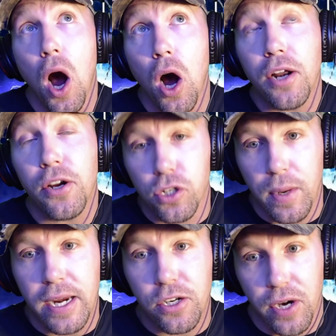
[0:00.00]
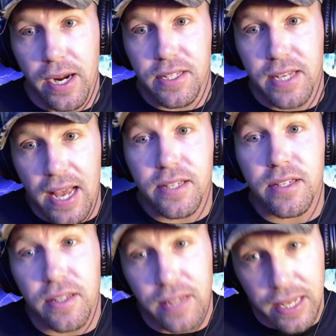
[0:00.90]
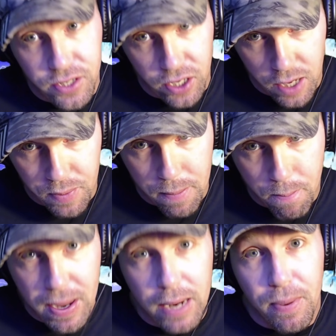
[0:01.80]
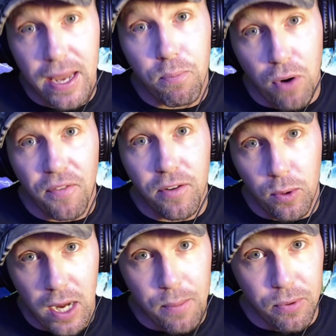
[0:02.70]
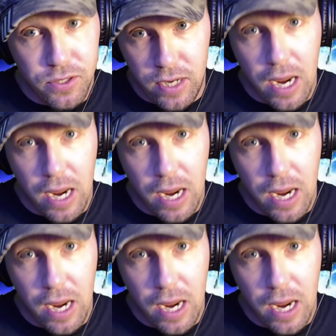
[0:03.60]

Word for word: on your swing trades, yes, these are going to be big, big profitable numbers.